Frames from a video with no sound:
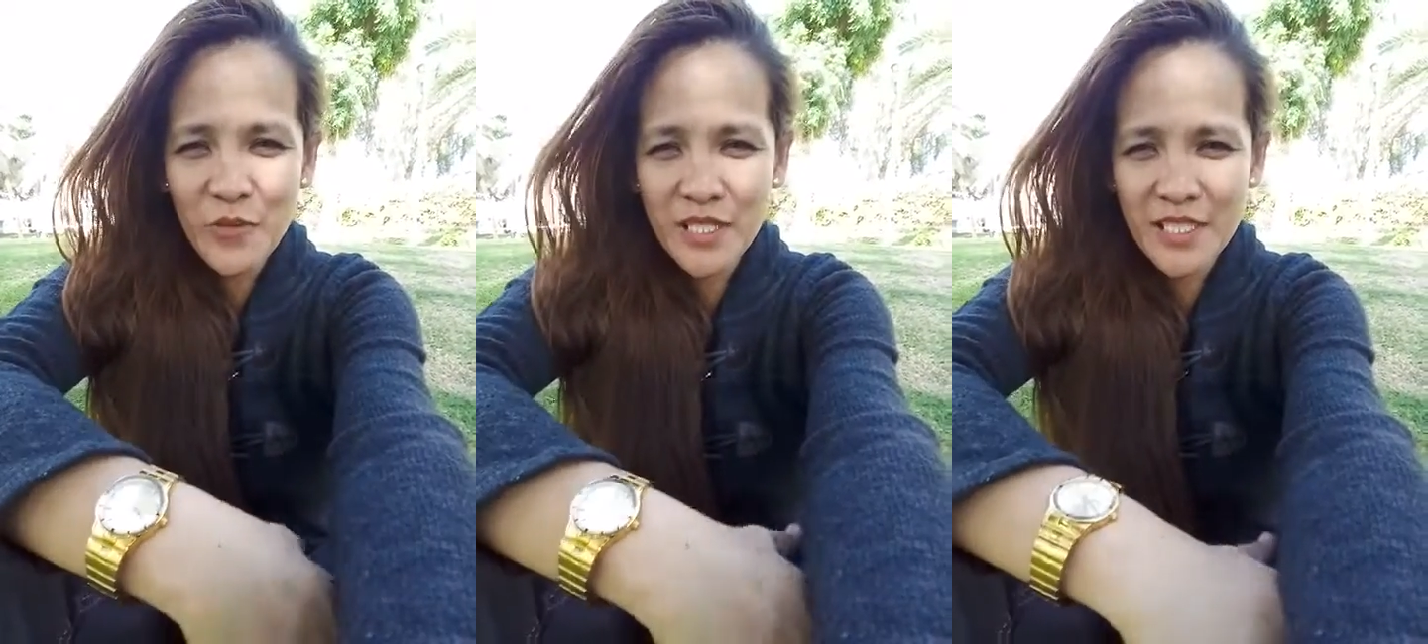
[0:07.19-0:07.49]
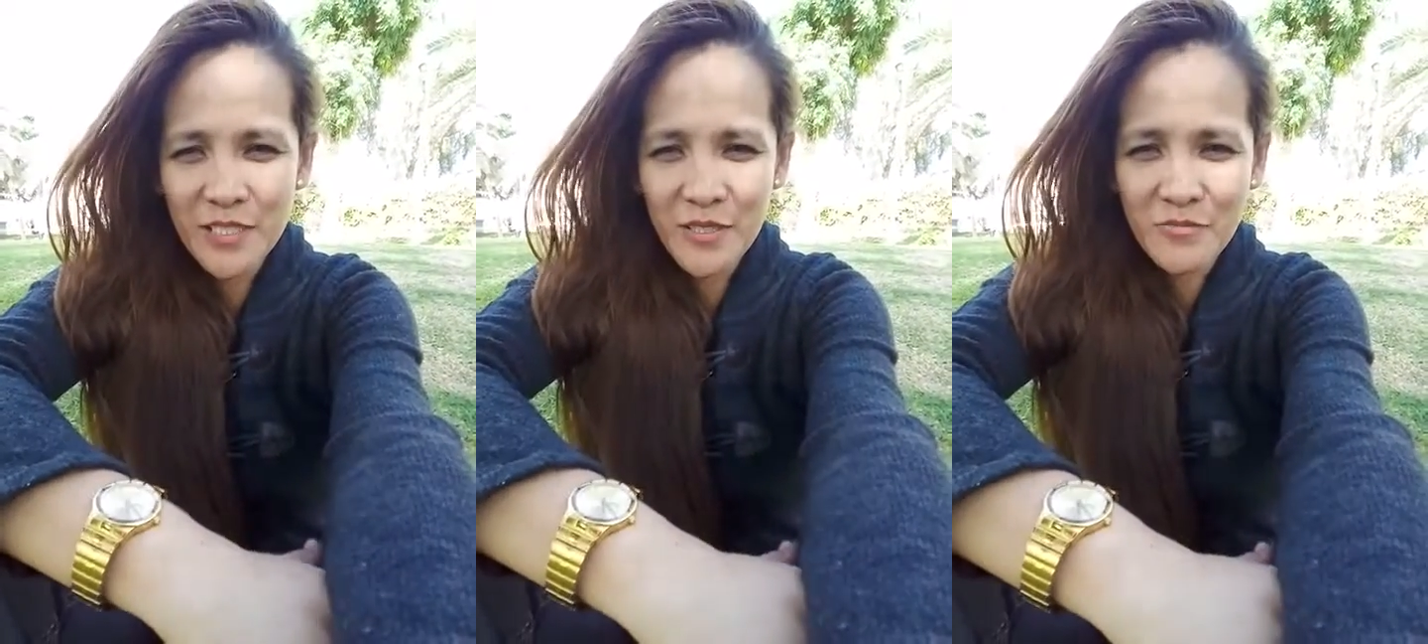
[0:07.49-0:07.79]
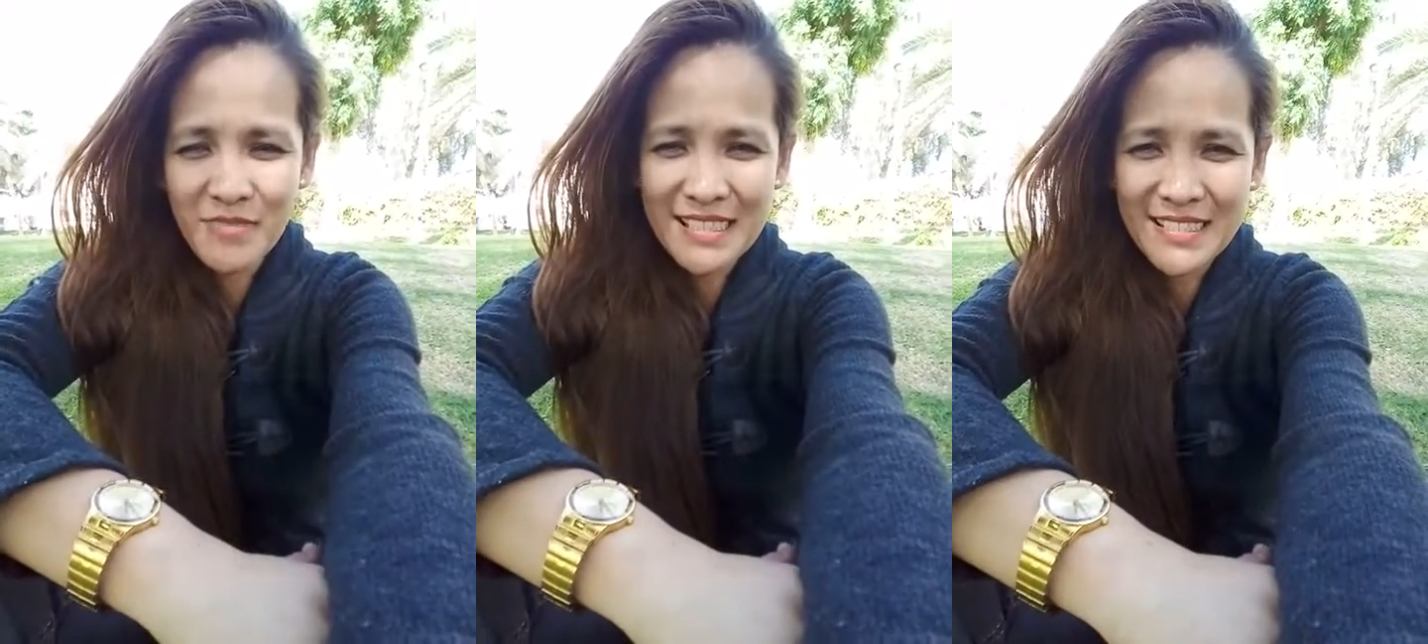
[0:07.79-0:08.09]
was so
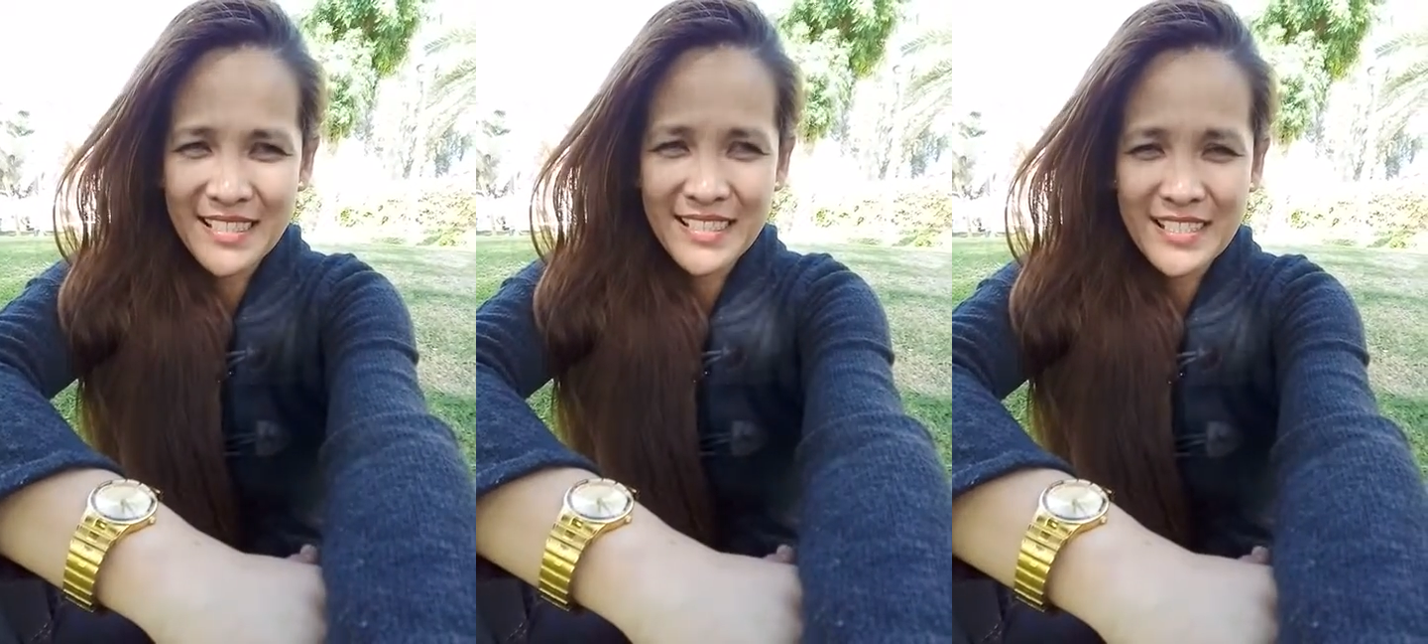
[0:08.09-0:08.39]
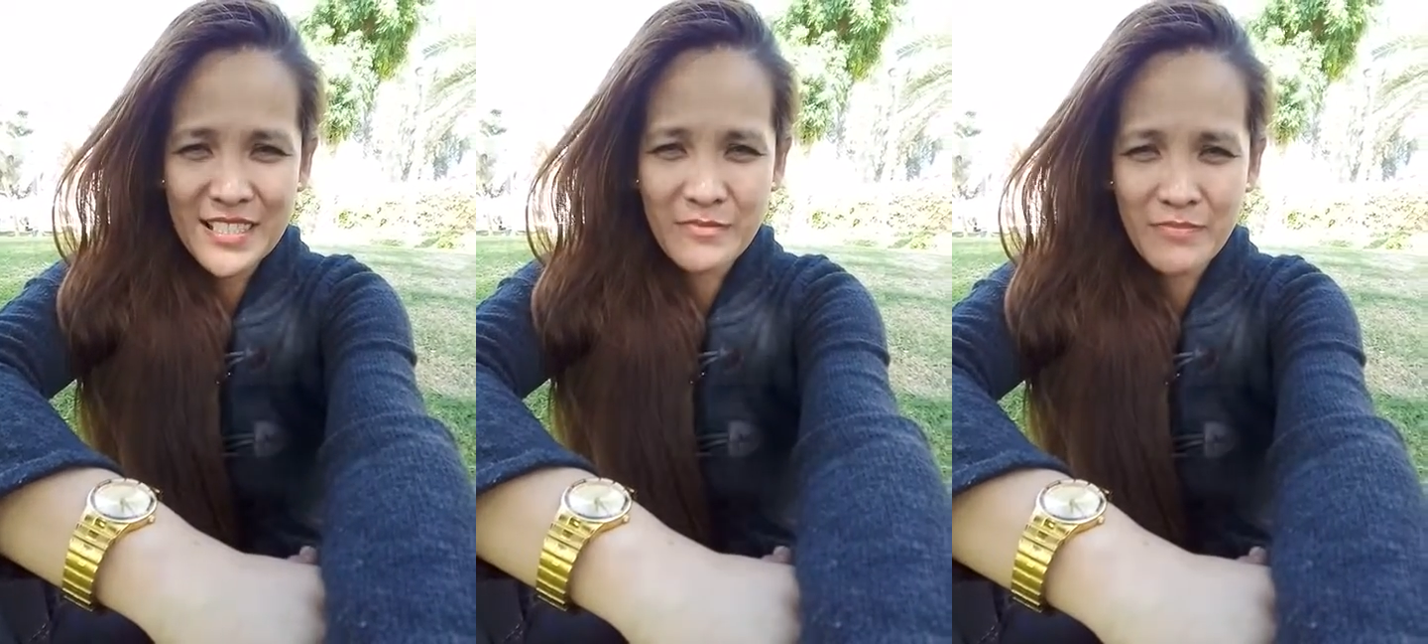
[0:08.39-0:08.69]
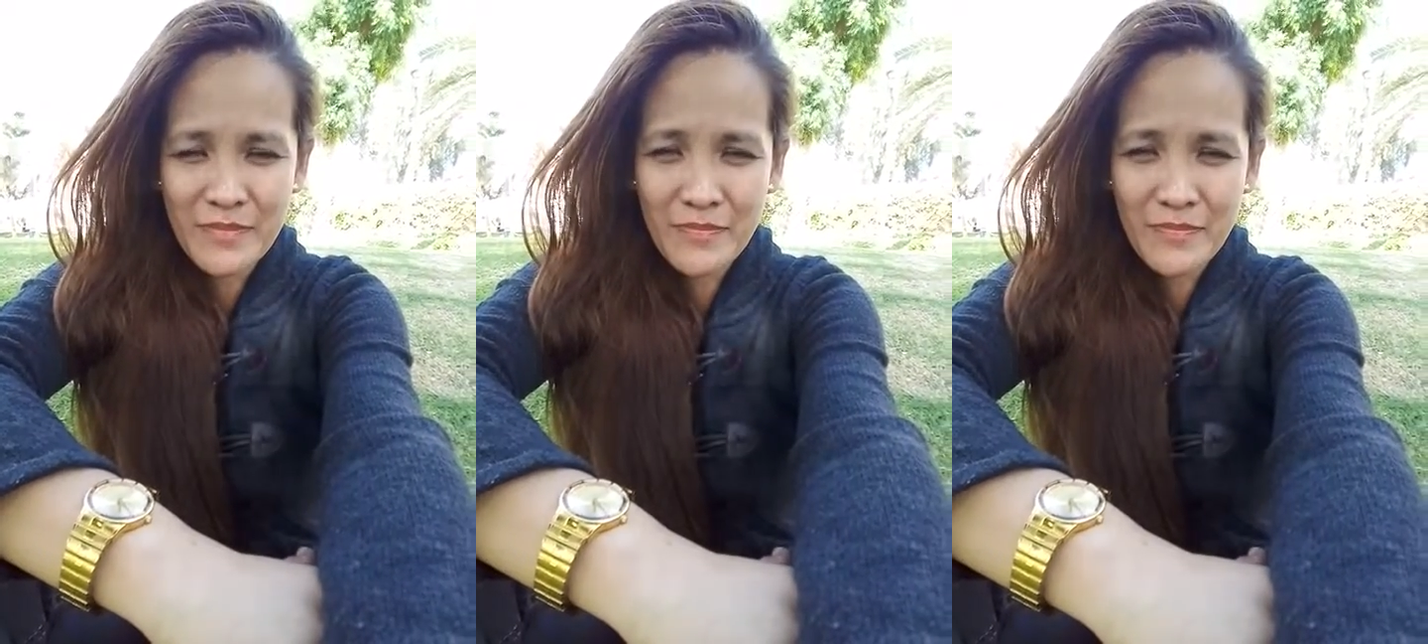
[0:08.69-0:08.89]
busy this